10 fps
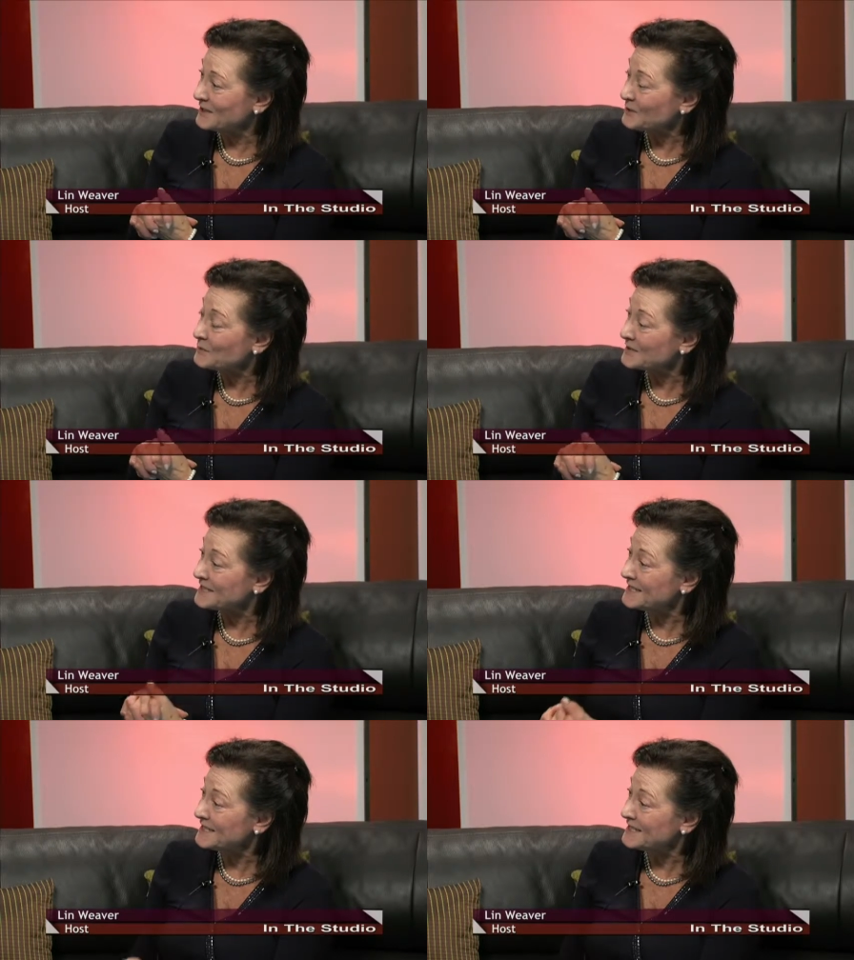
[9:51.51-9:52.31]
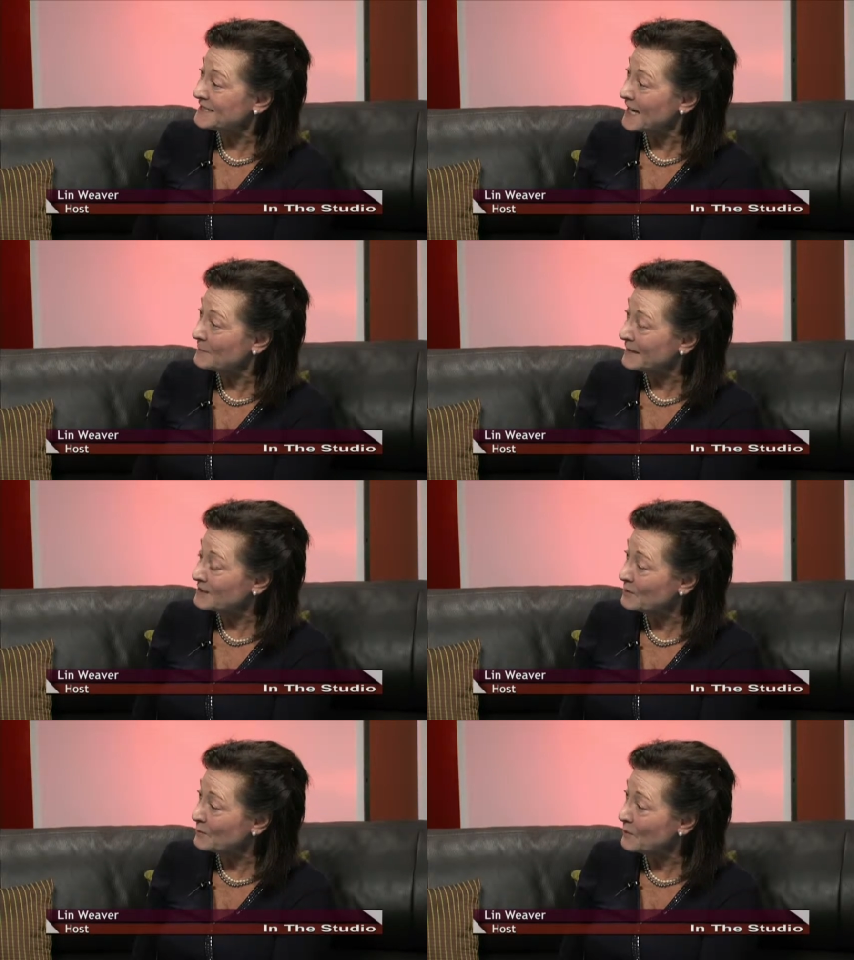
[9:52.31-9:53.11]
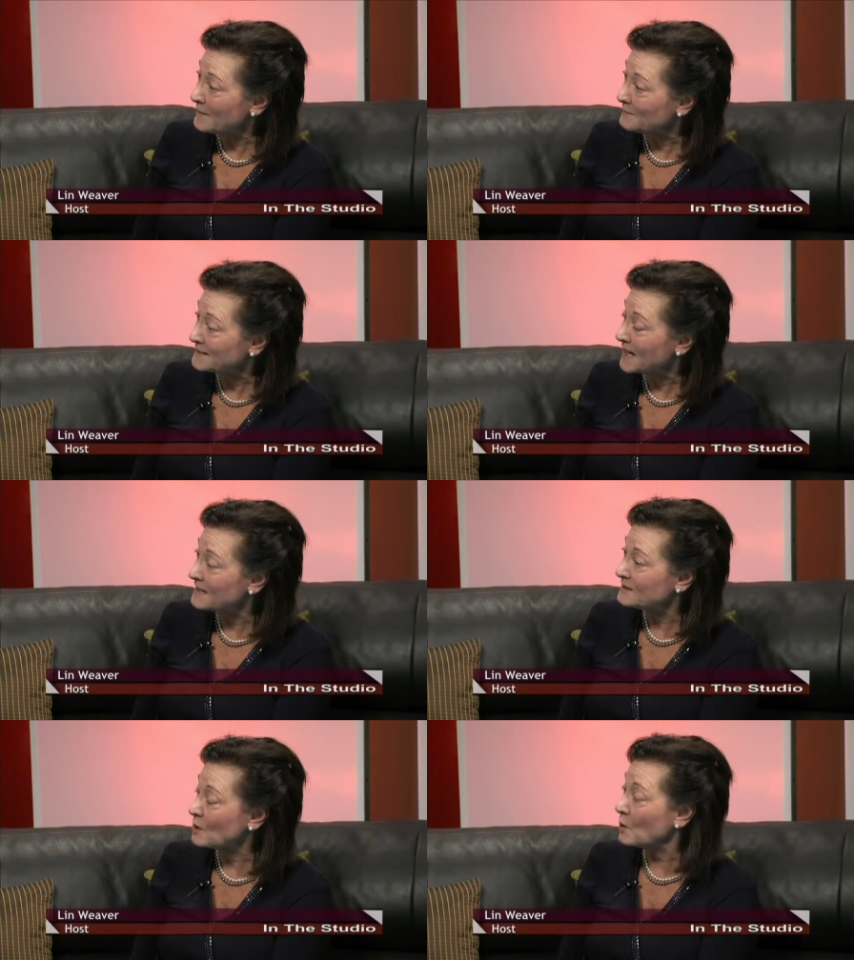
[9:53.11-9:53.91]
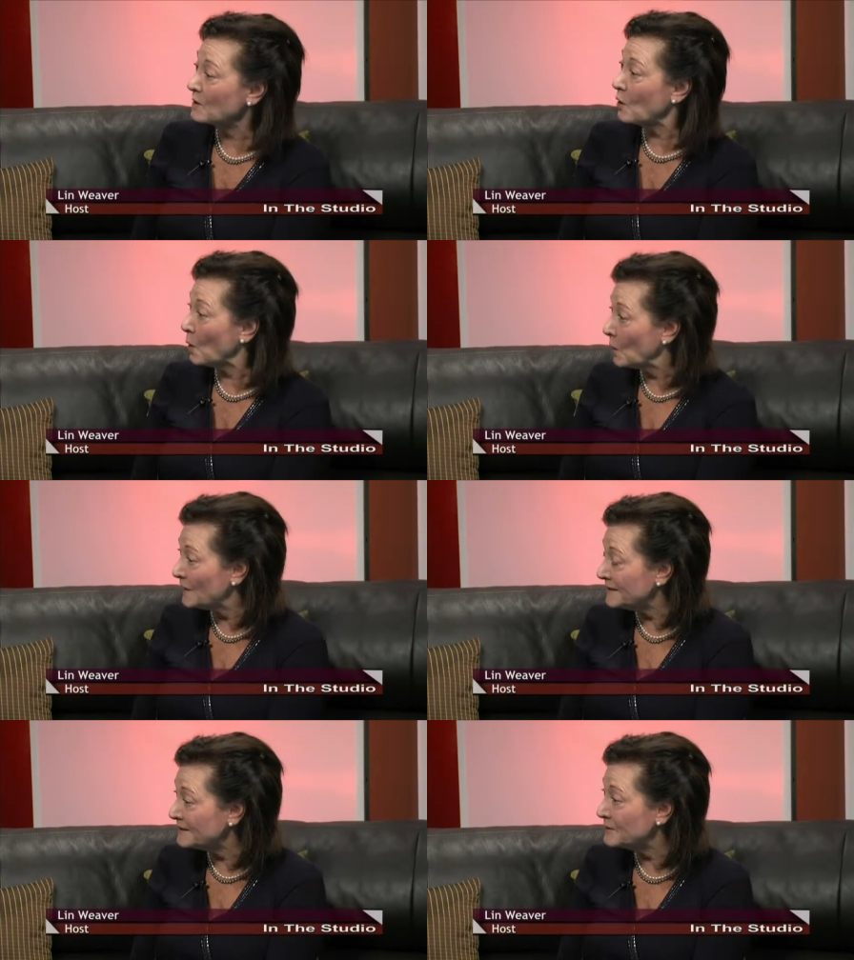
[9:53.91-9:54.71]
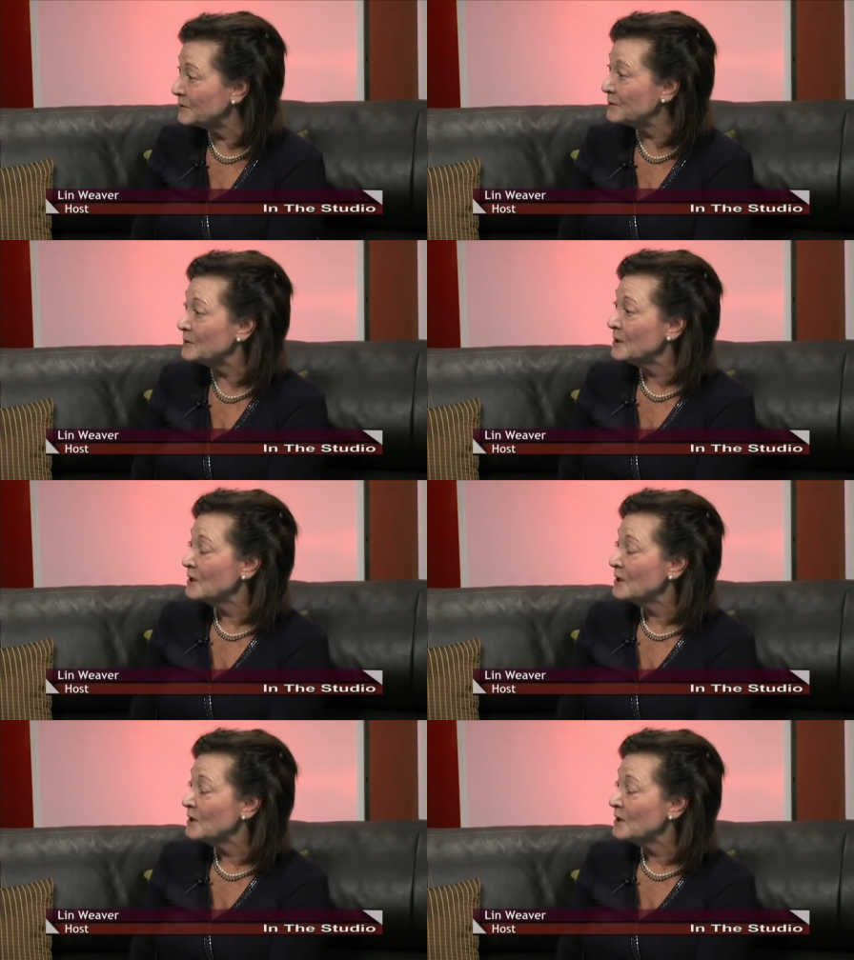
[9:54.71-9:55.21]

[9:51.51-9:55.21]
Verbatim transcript: you see coming to your website or calling you?